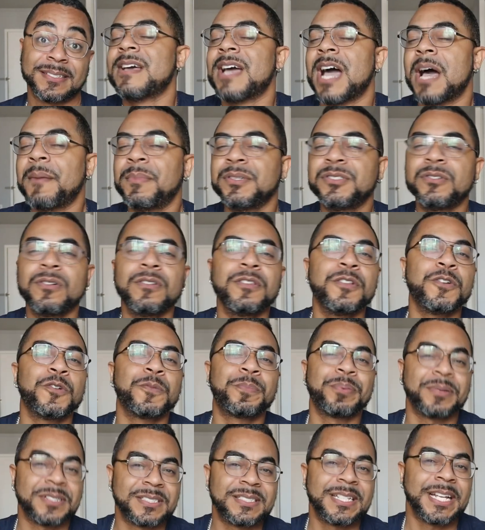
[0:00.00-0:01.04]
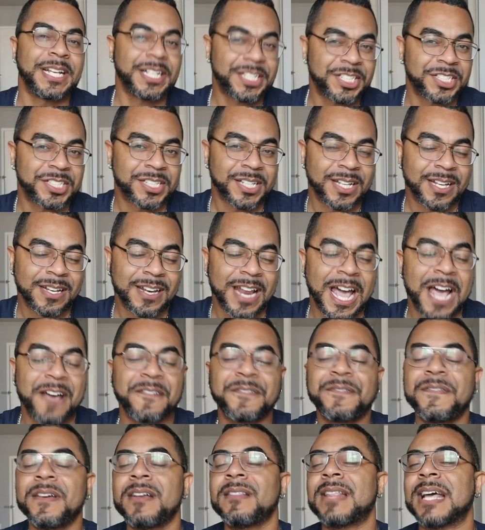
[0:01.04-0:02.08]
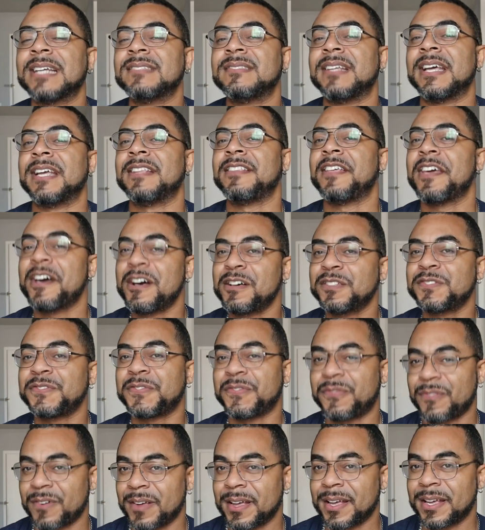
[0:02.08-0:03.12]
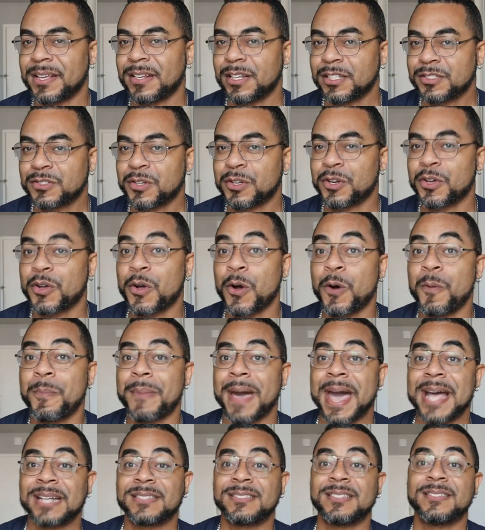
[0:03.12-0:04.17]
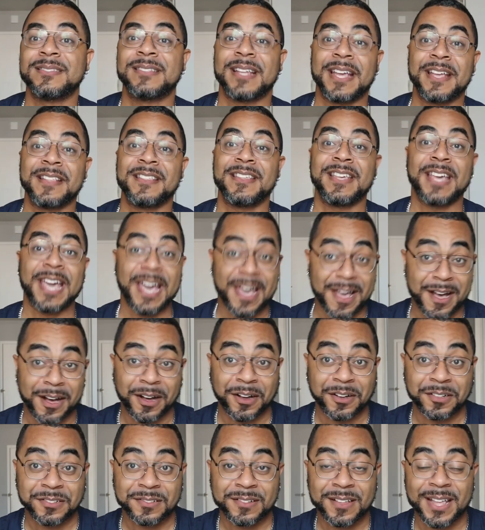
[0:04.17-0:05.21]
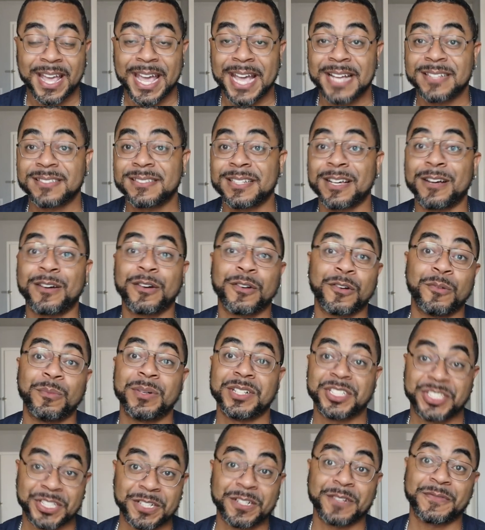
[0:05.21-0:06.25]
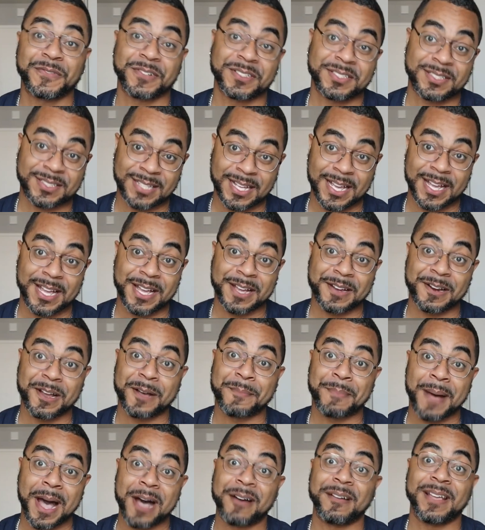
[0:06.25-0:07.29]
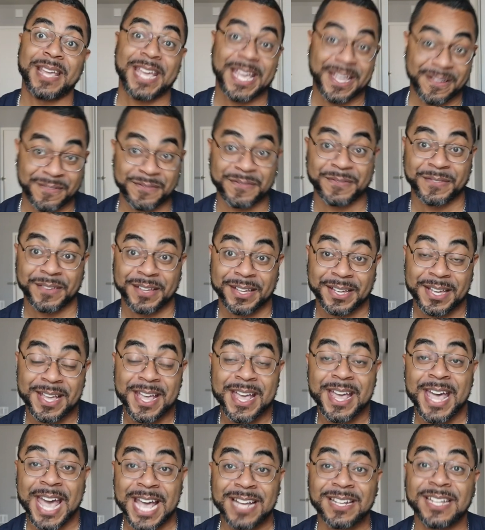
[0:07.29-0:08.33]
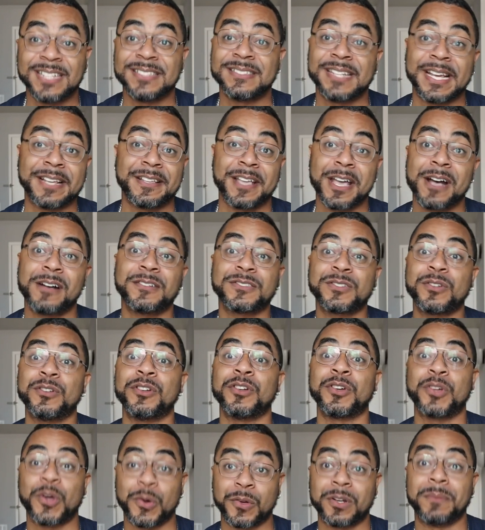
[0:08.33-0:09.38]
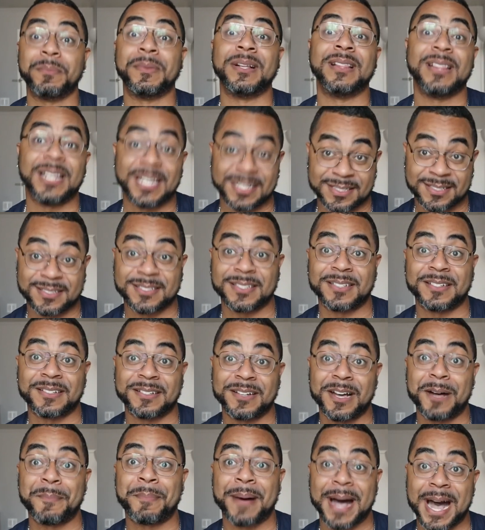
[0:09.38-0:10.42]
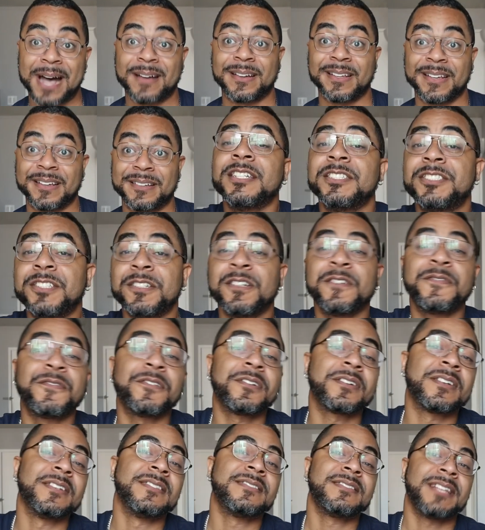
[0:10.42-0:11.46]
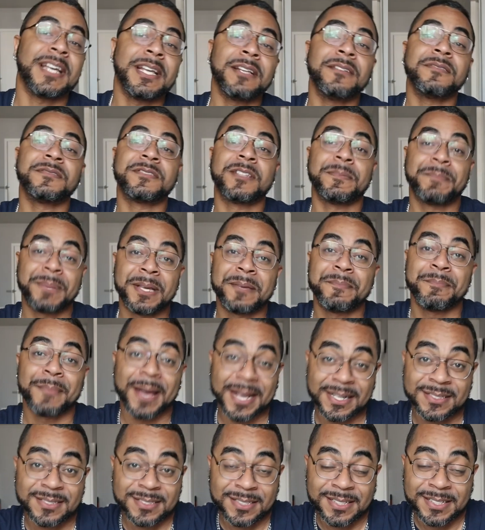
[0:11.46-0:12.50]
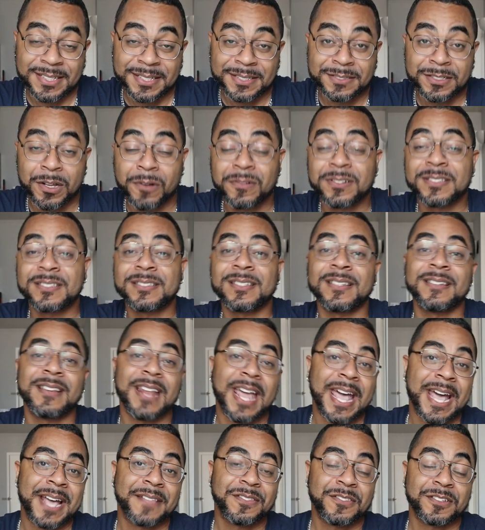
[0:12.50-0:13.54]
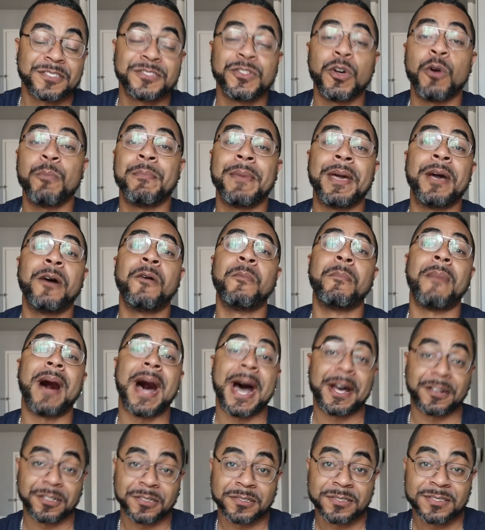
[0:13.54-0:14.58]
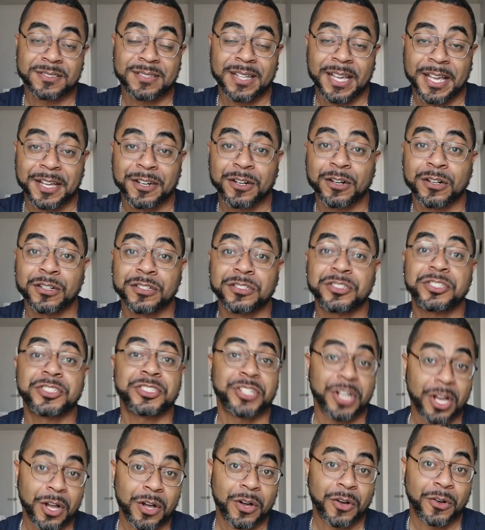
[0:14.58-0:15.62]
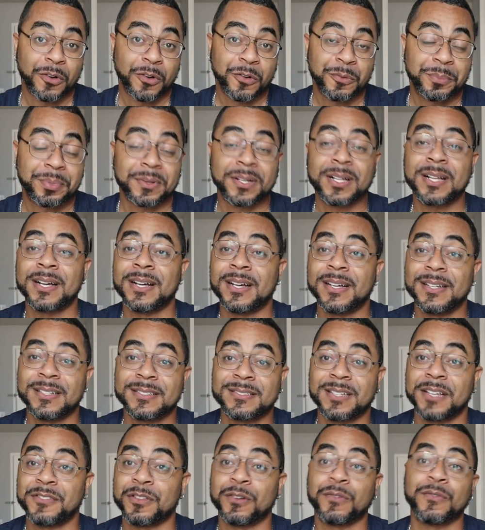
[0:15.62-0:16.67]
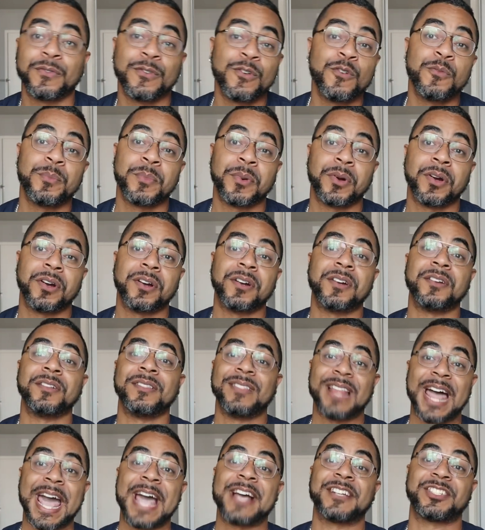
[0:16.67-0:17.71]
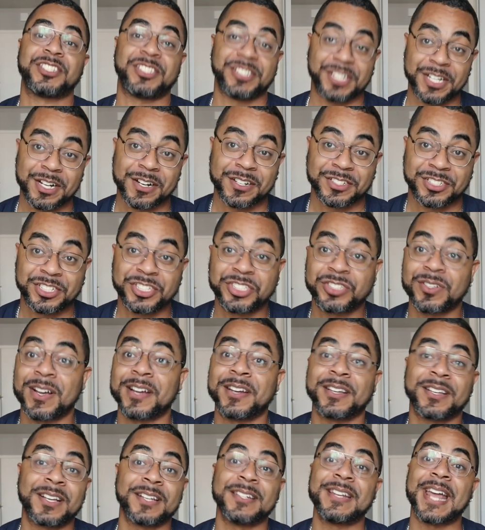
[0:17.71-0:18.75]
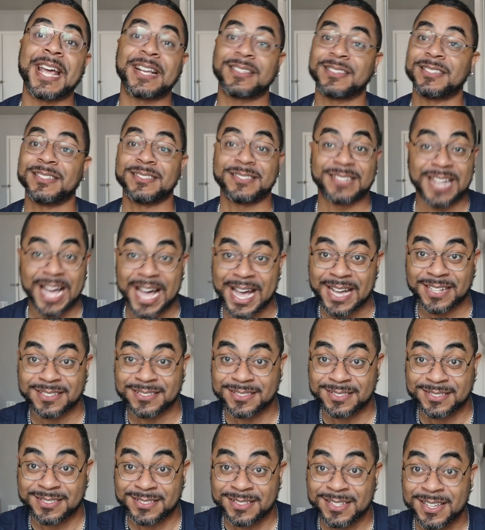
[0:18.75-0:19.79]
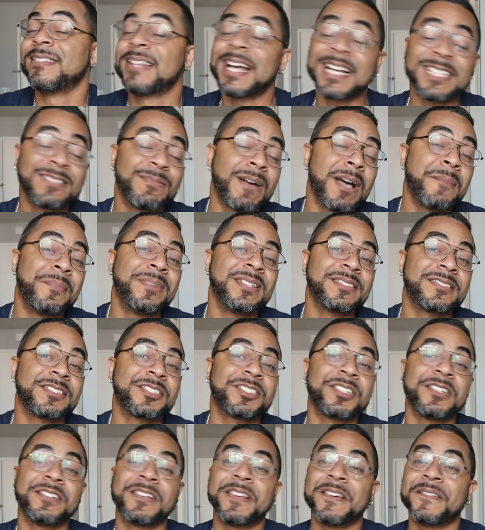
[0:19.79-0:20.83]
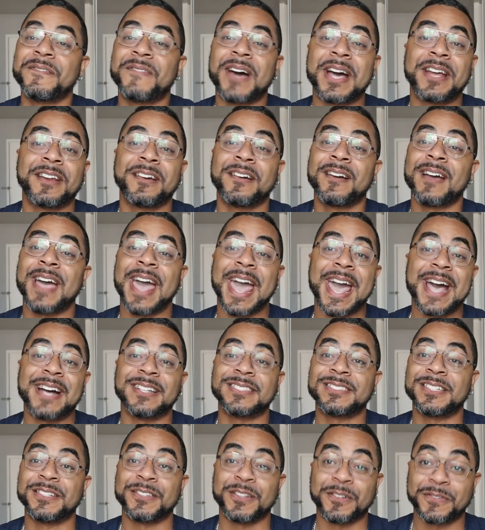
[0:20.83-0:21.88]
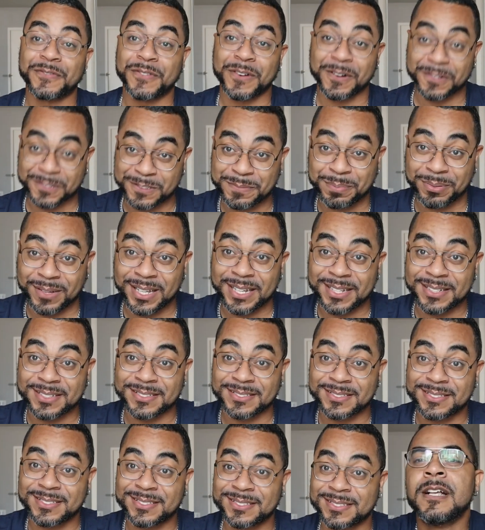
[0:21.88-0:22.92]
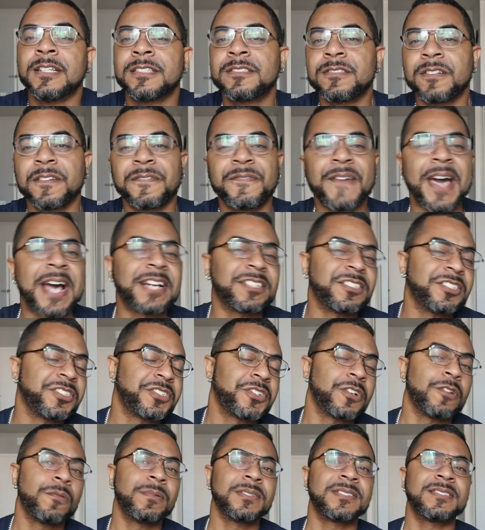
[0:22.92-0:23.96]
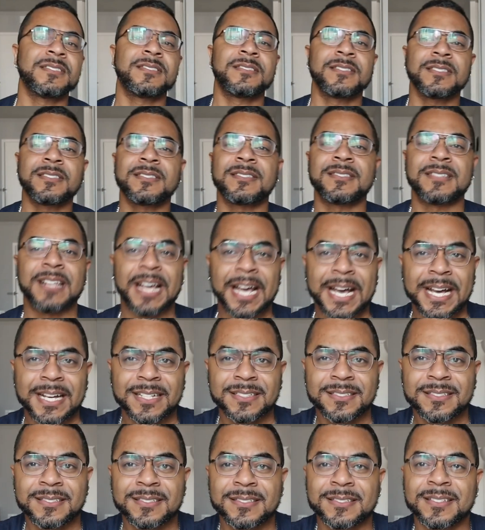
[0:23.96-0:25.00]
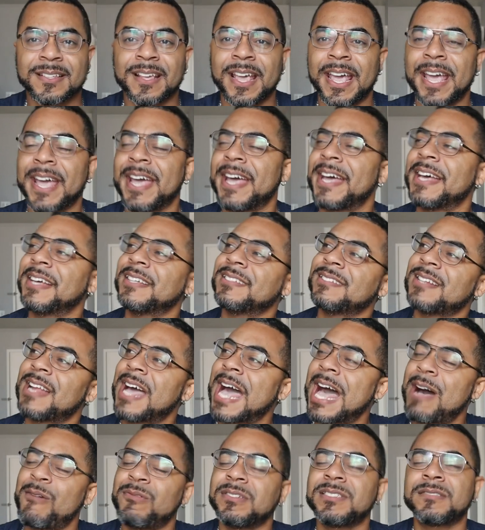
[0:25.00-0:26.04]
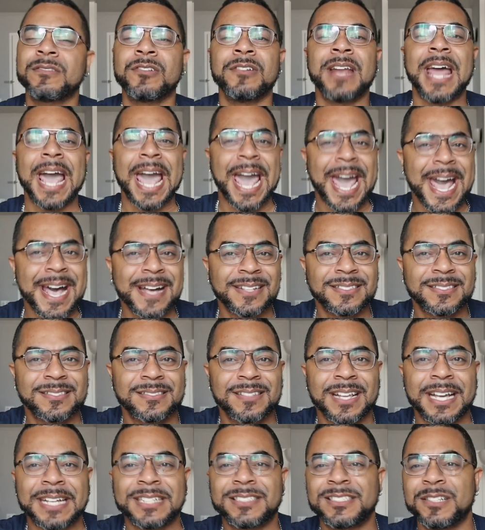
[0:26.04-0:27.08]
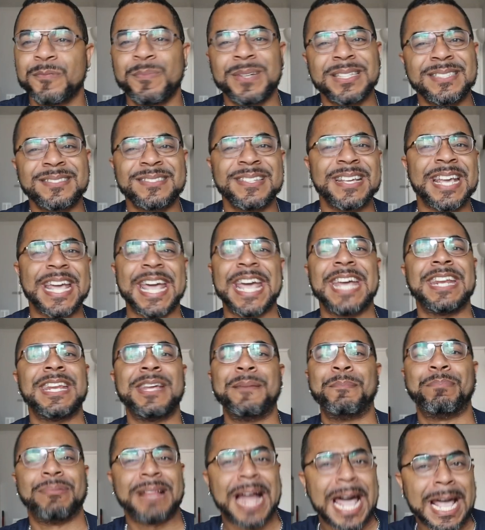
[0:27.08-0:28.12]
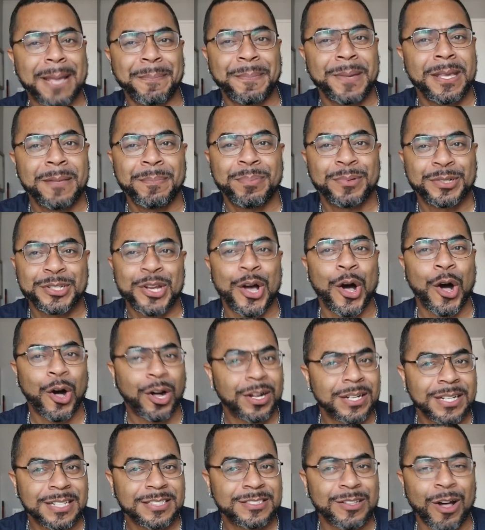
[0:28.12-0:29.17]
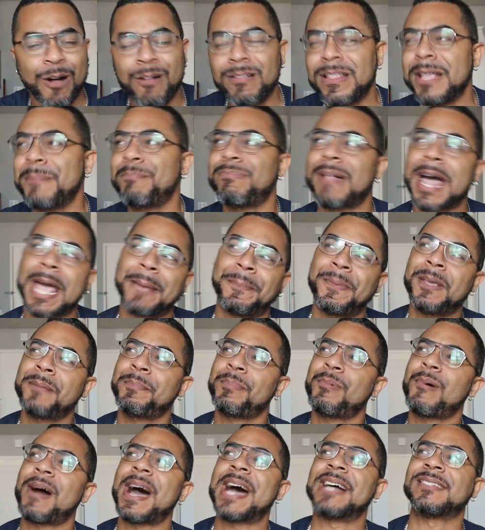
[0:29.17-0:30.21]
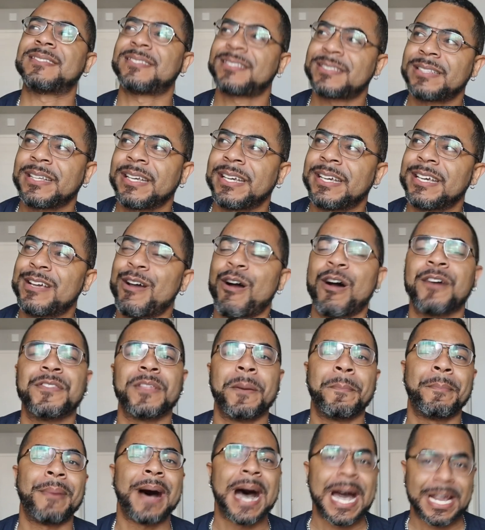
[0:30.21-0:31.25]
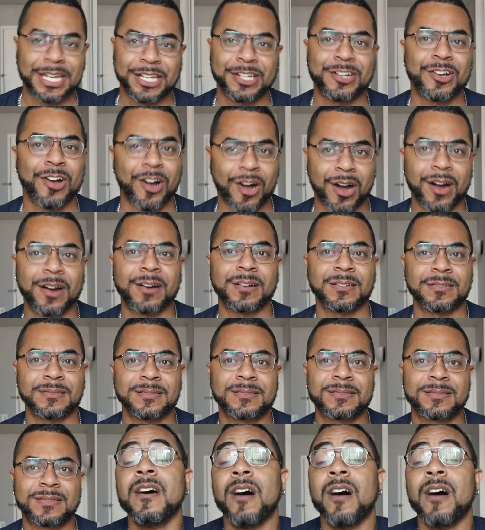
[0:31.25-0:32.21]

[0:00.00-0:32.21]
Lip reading: I'm gonna do a little prediction. I feel like Danielle's friend is gonna go back to Danielle and tell her what Jennifer said about Envy, and then Danielle's gonna go to Melissa about it. Jennifer continues to be messy, noticing that there's no male models in her show because of the rumor last year. She's trying to connect the dots. That's why Melissa shouldn't have invited her ass in the first place. So the fashion show was a success, and I was gonna ask, like, did we see any black people in the audience? The only black people I see are the bodyguards.